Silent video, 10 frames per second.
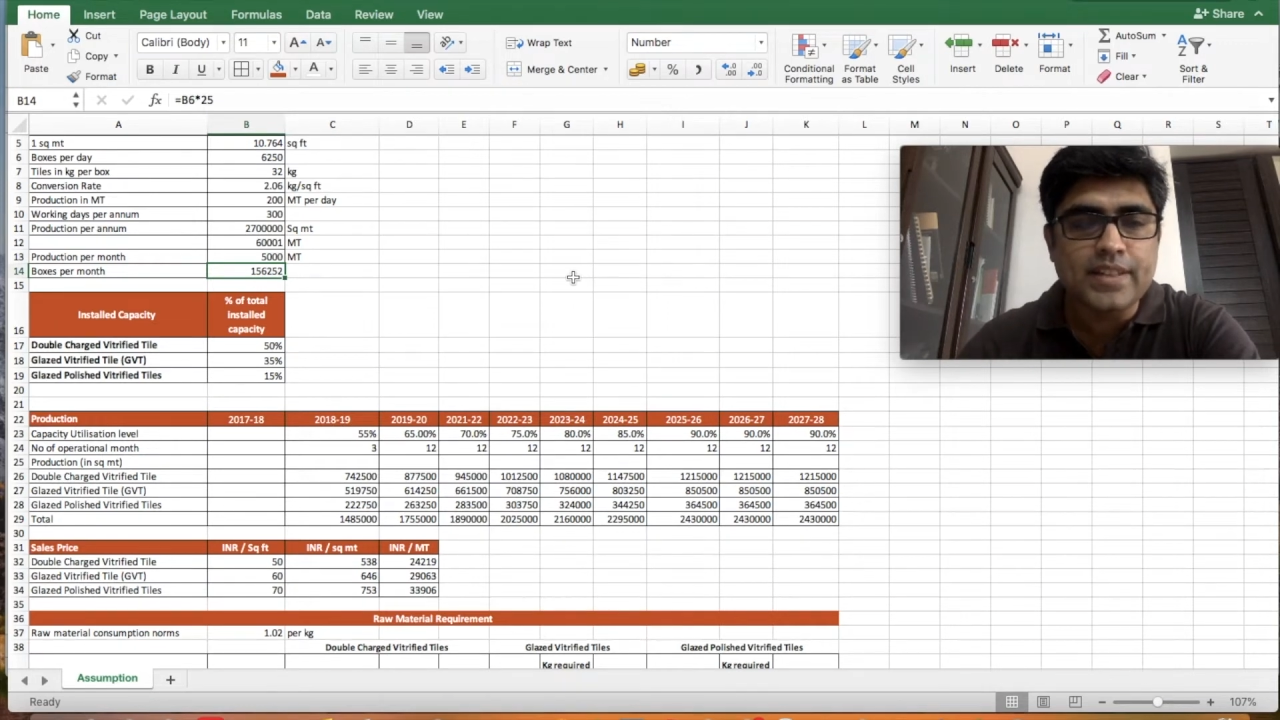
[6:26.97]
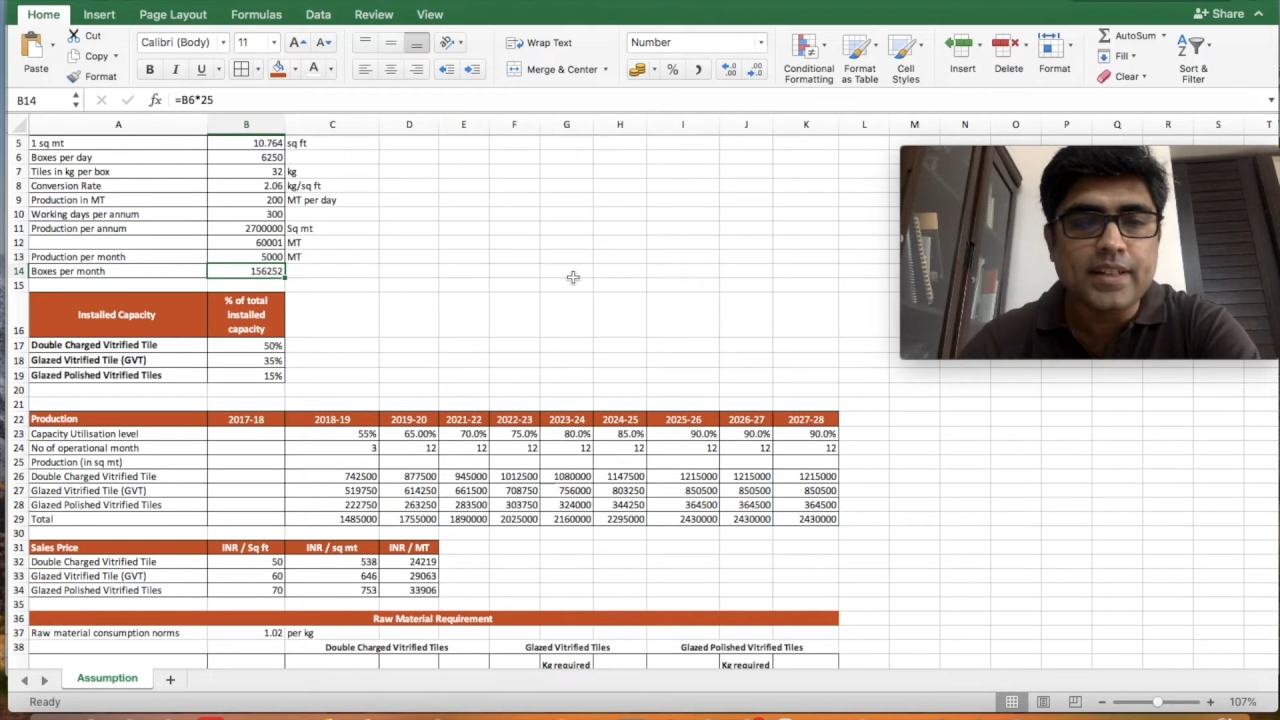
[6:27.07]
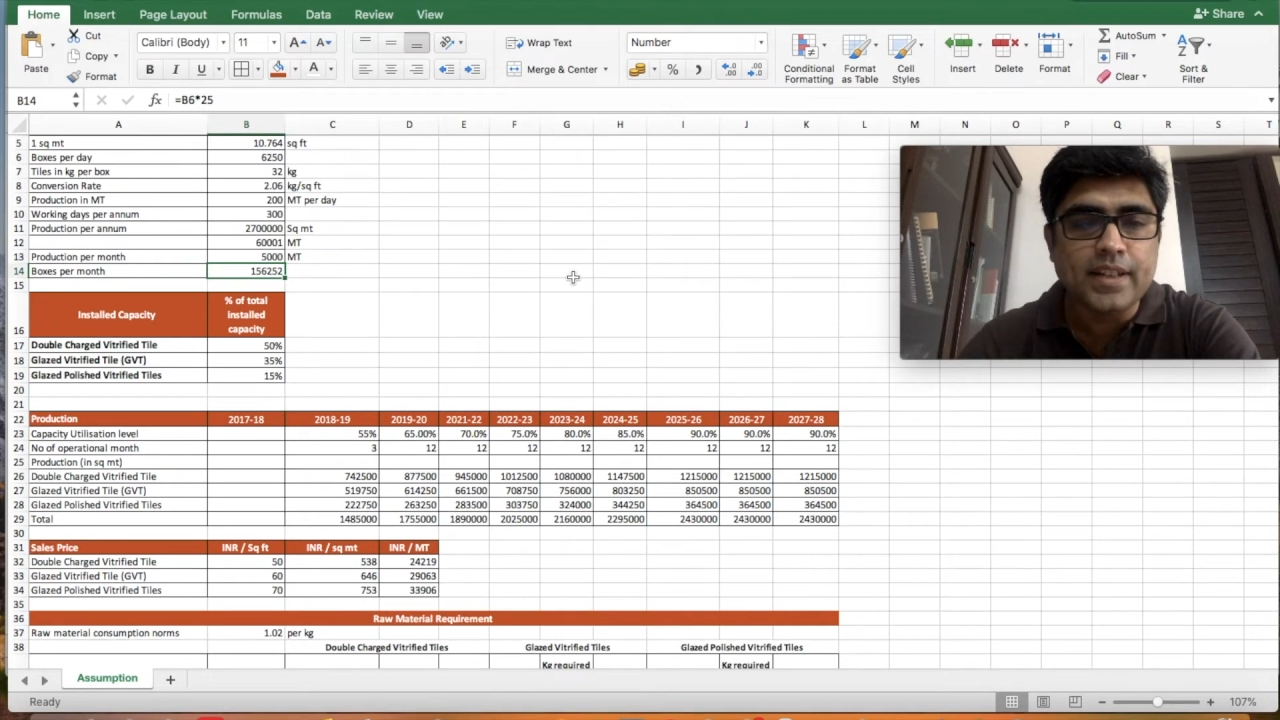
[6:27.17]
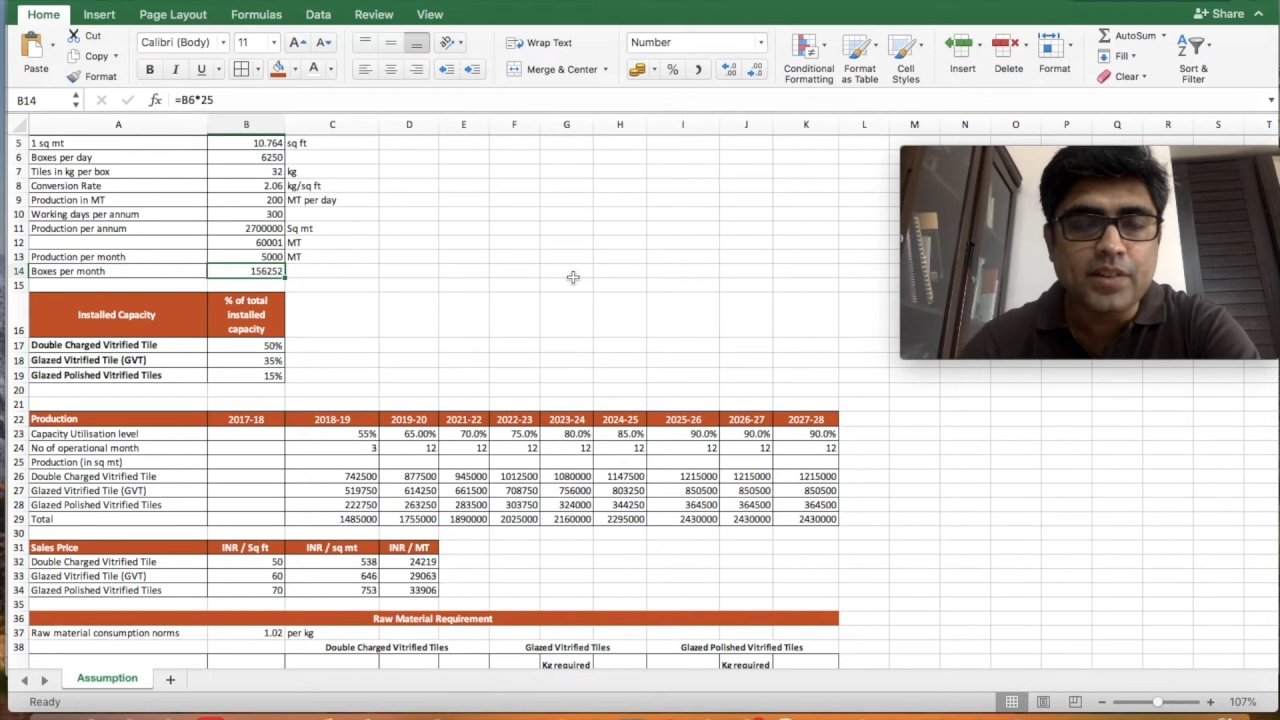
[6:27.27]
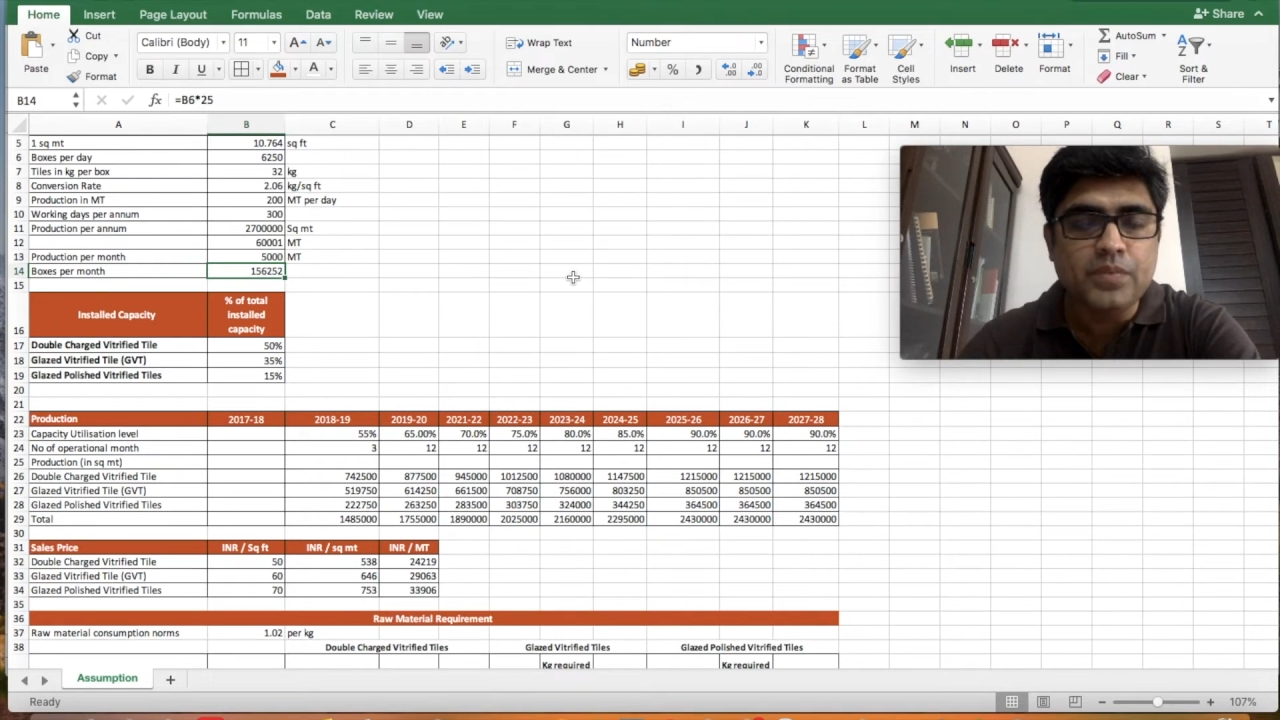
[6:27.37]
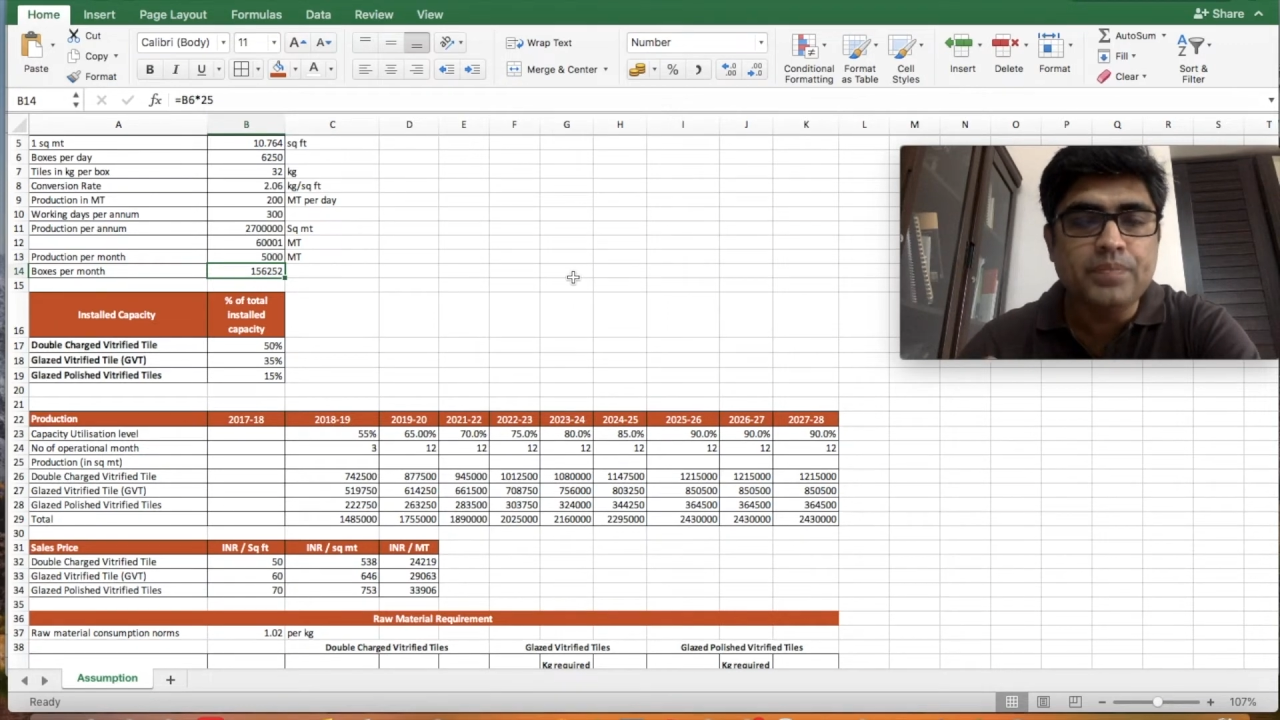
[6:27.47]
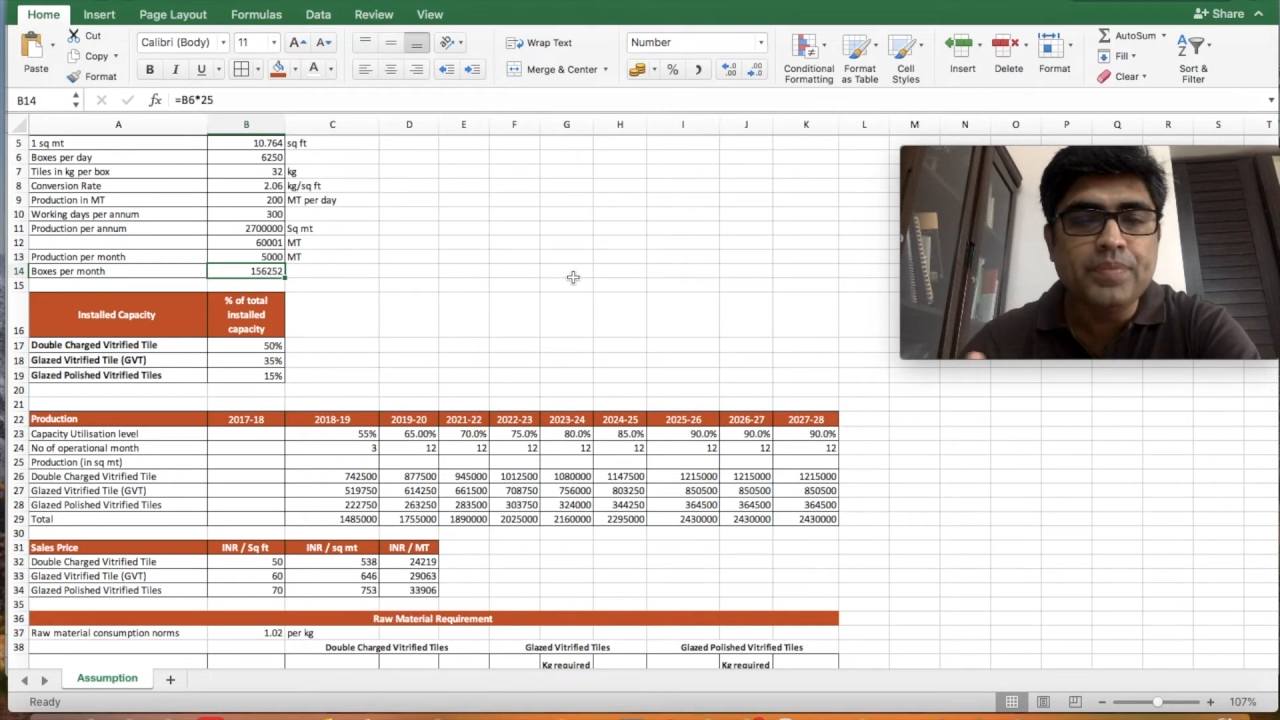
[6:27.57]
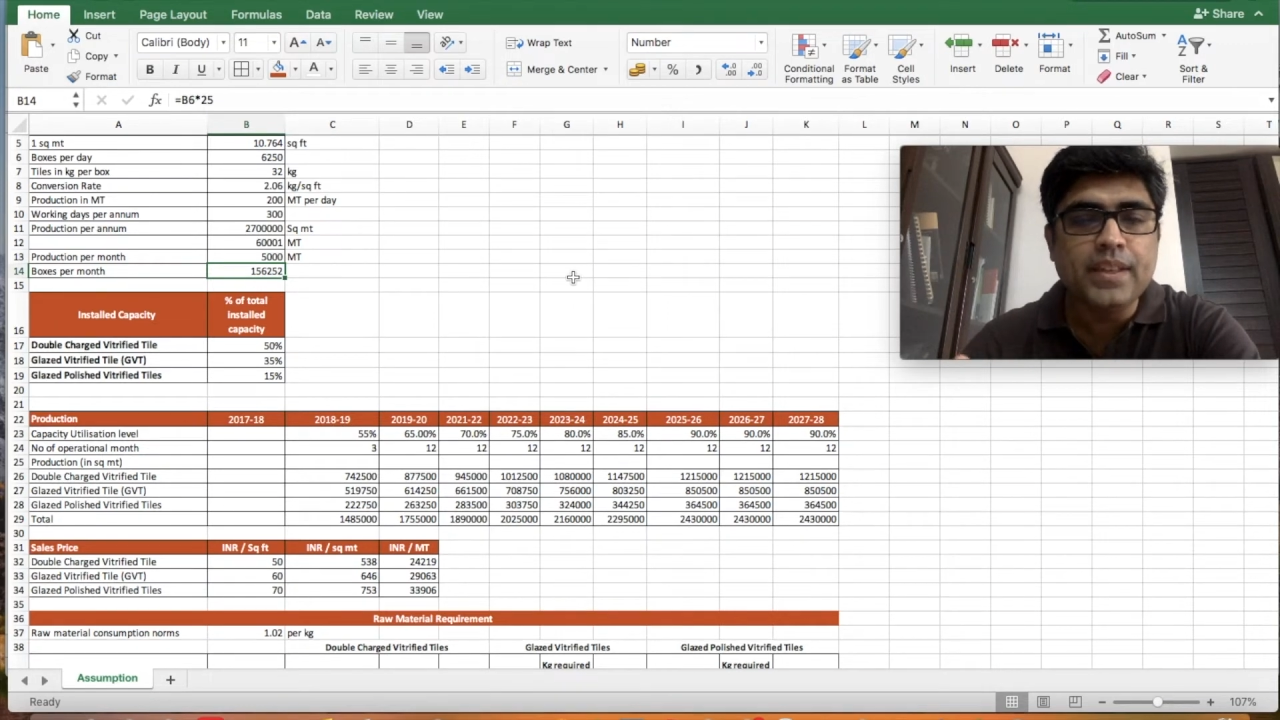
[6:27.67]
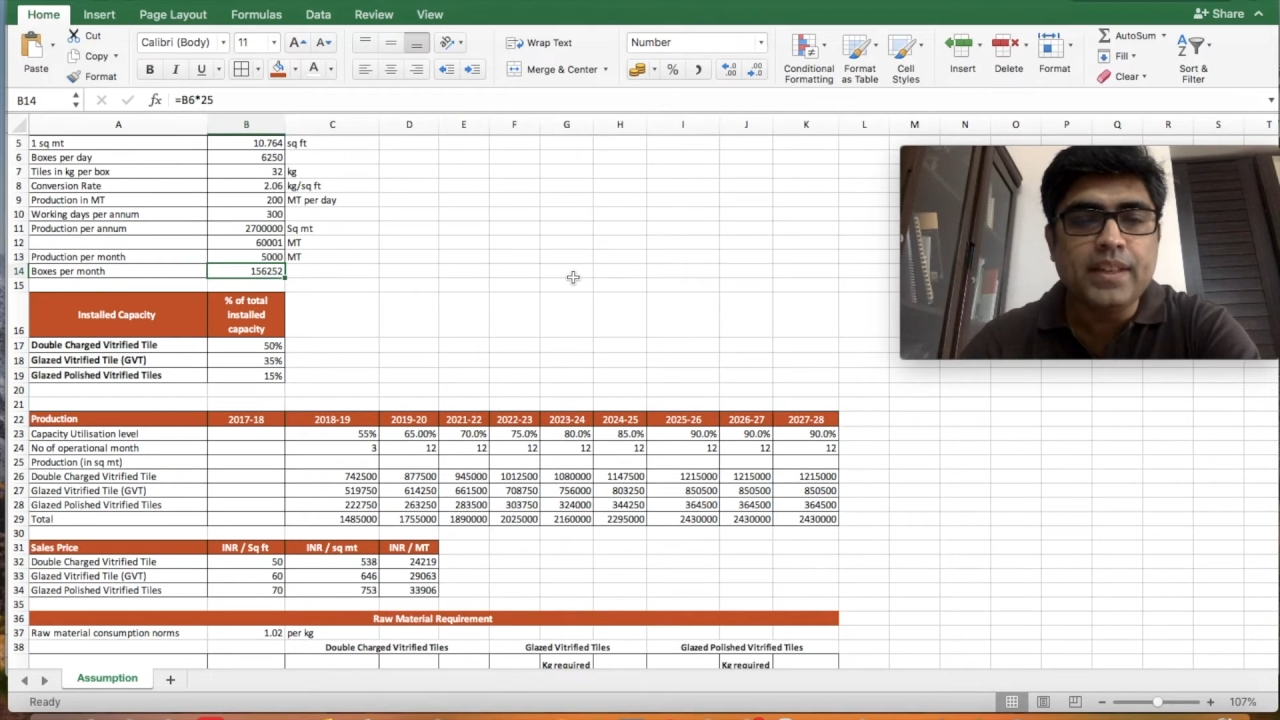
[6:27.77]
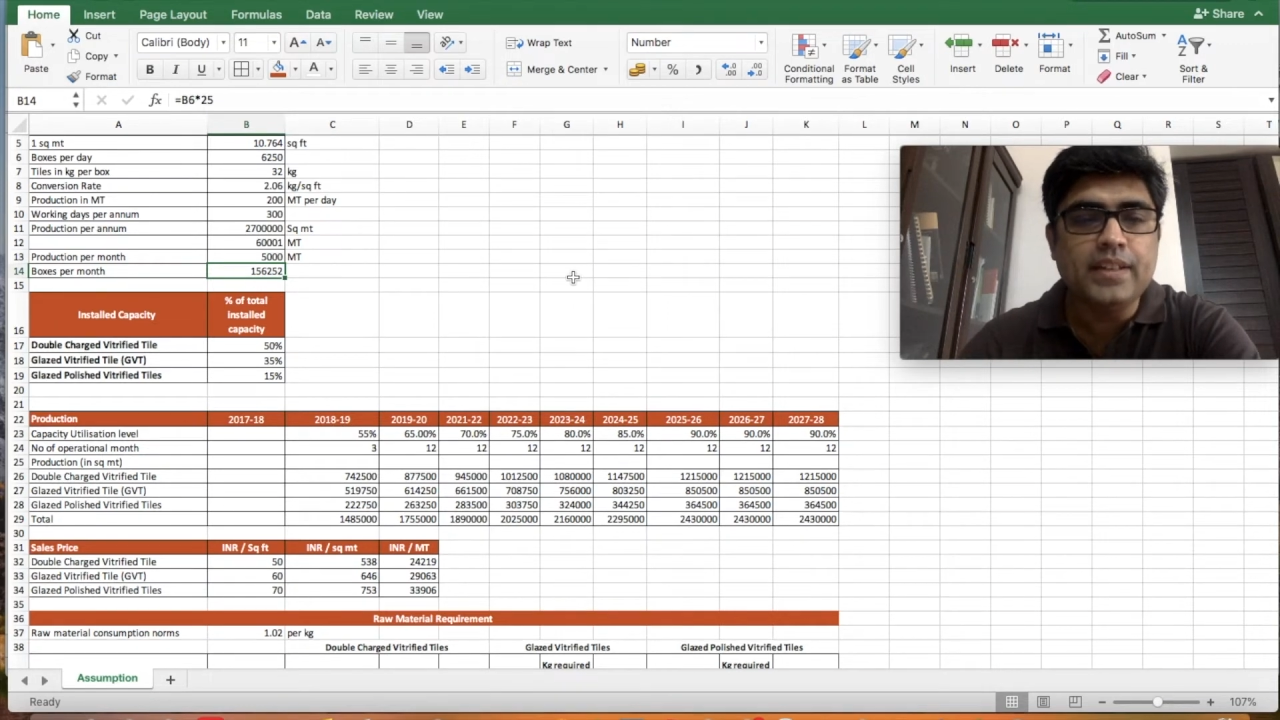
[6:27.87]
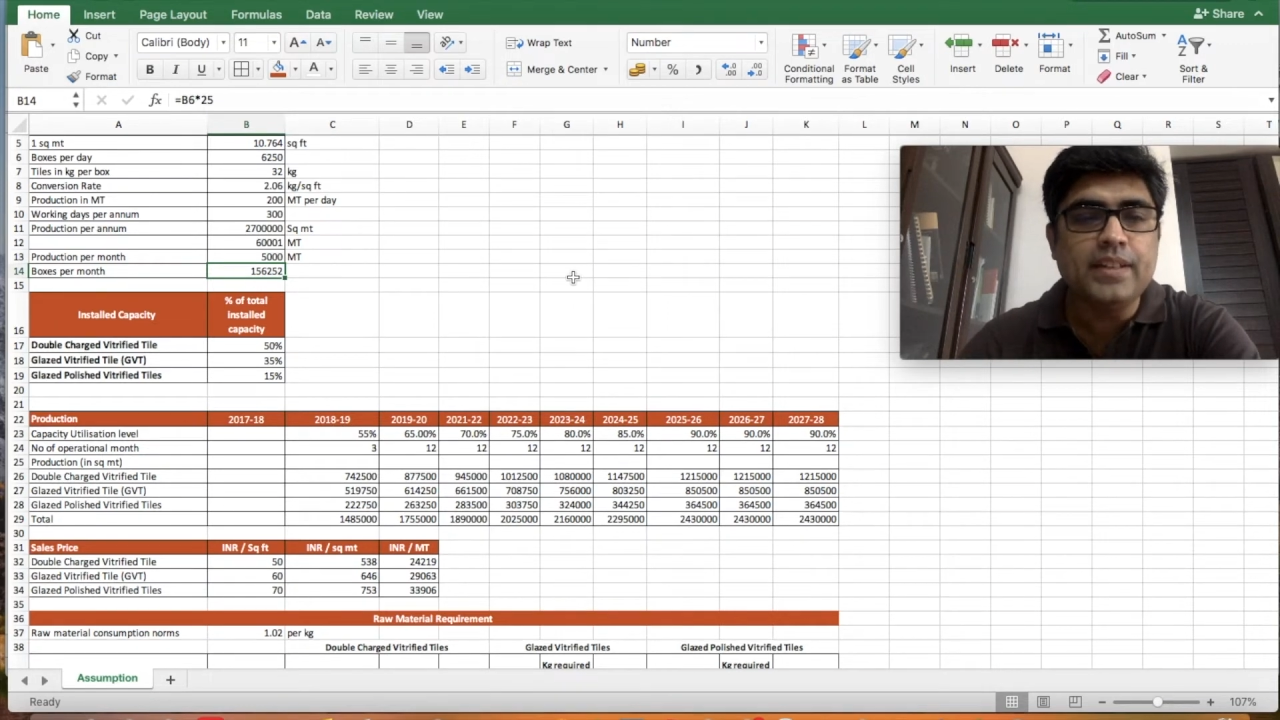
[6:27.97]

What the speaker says: and how it